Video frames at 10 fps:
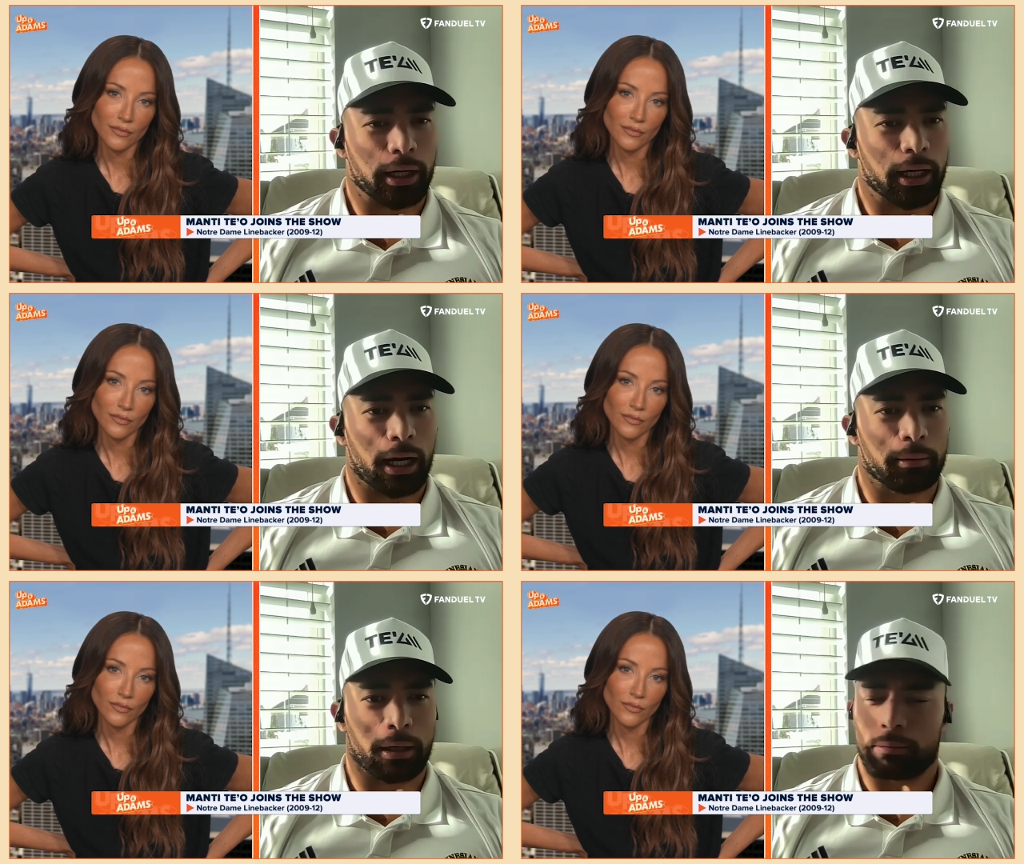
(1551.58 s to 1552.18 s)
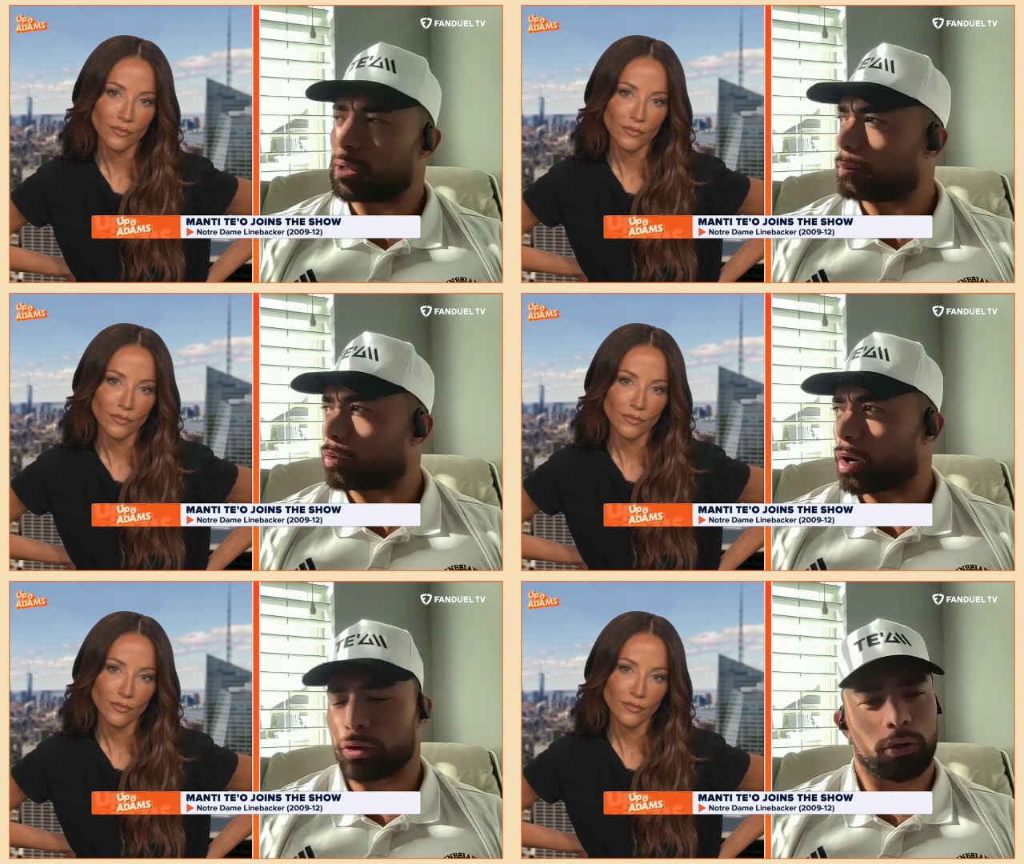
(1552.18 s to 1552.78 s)
Speaker 1: Kay. I'm, I'm I'm
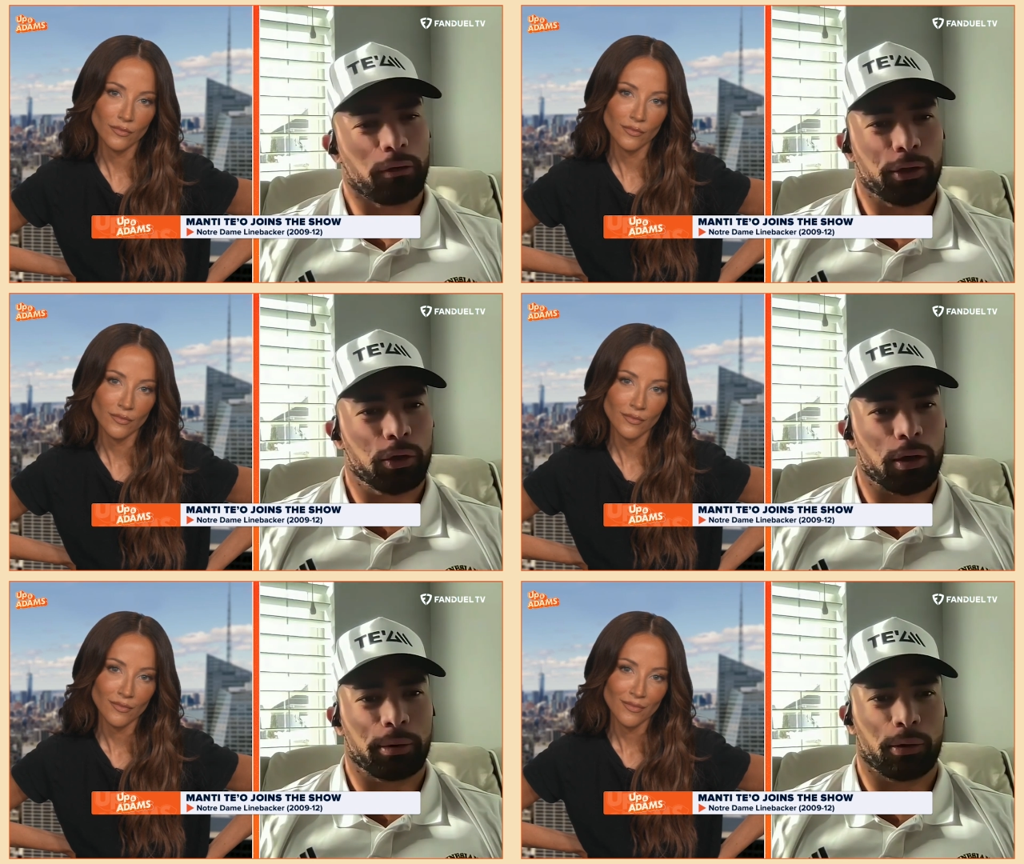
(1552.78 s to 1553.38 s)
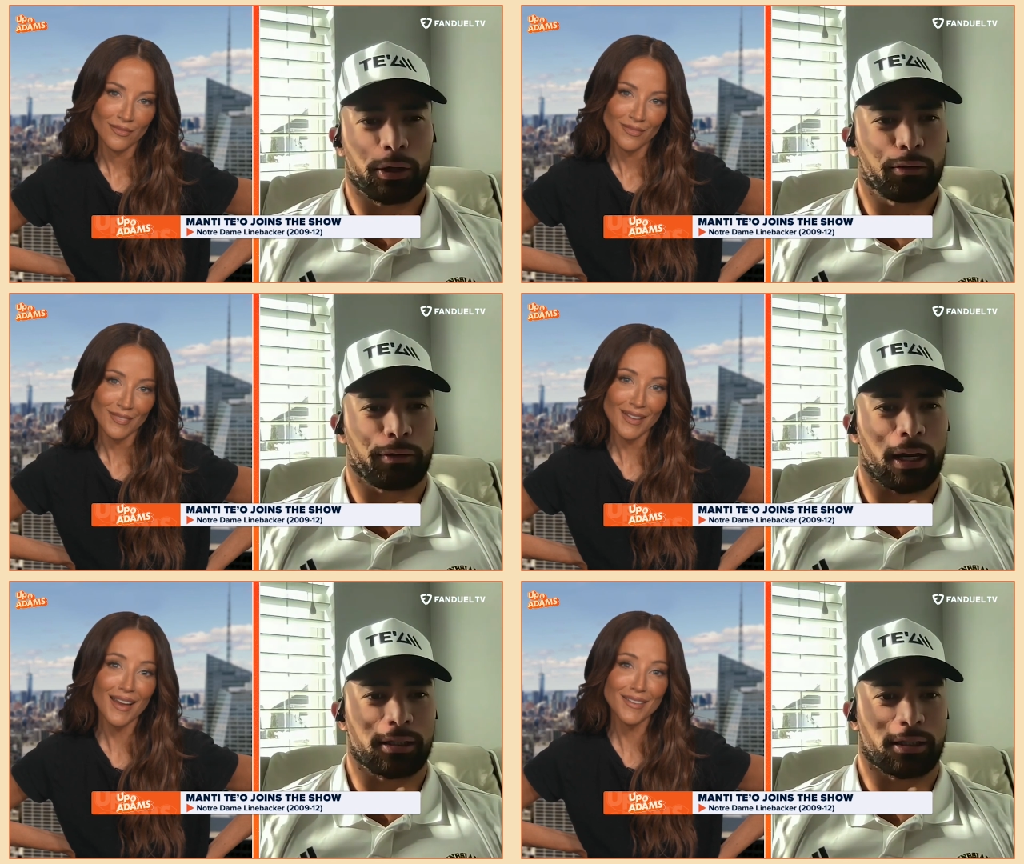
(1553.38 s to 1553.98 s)
around U of U and BYU
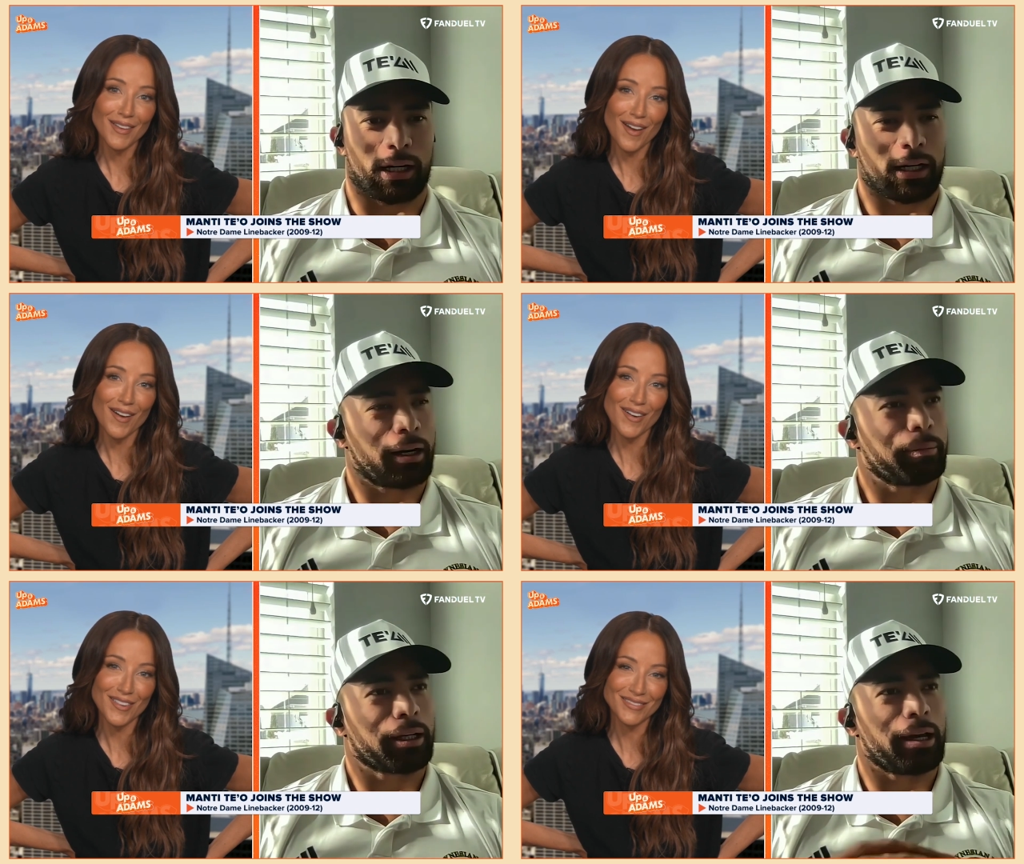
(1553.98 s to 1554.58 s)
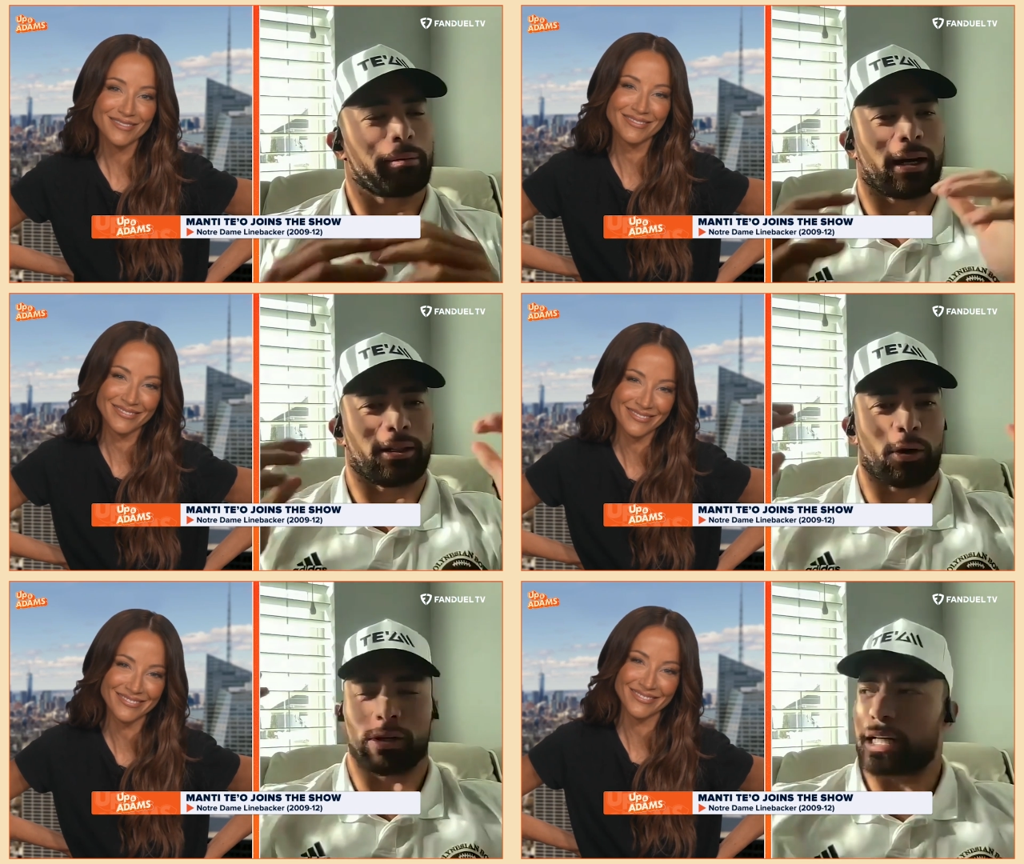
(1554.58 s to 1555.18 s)
fans. I, I gotta get my
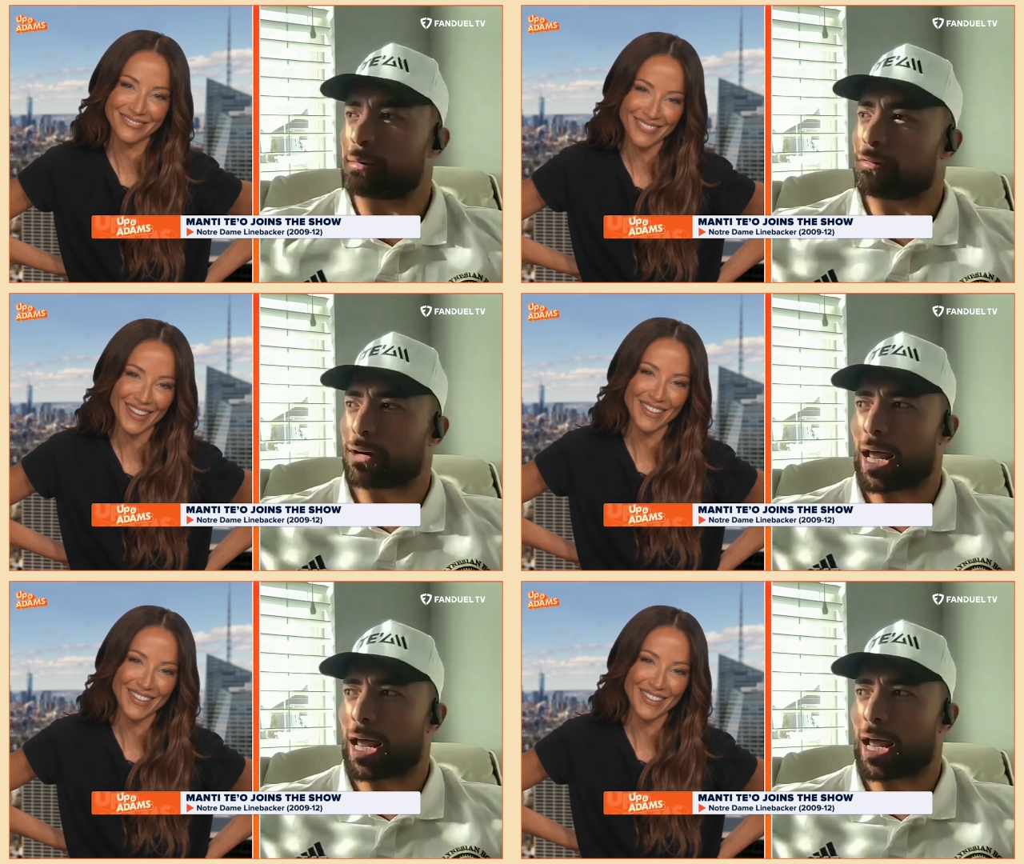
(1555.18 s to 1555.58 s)
Notre Dame